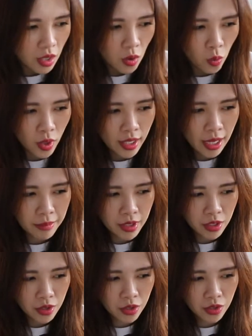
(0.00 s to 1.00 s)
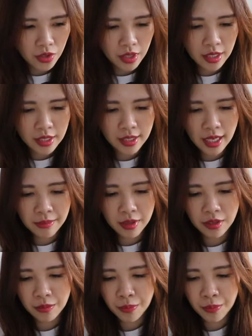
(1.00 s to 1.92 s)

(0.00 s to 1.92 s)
What I'm going to do is I'm going to